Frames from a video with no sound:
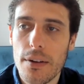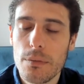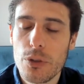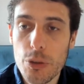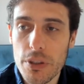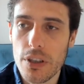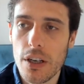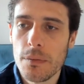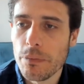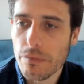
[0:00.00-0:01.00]
Jupiter.
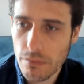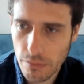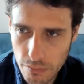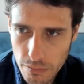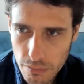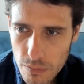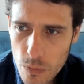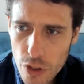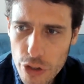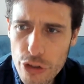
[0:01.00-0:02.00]

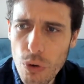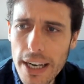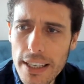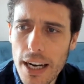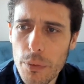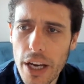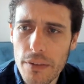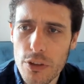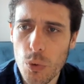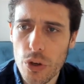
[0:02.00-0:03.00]
So right now we have
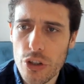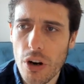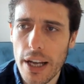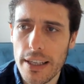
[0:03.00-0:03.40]
this water trine that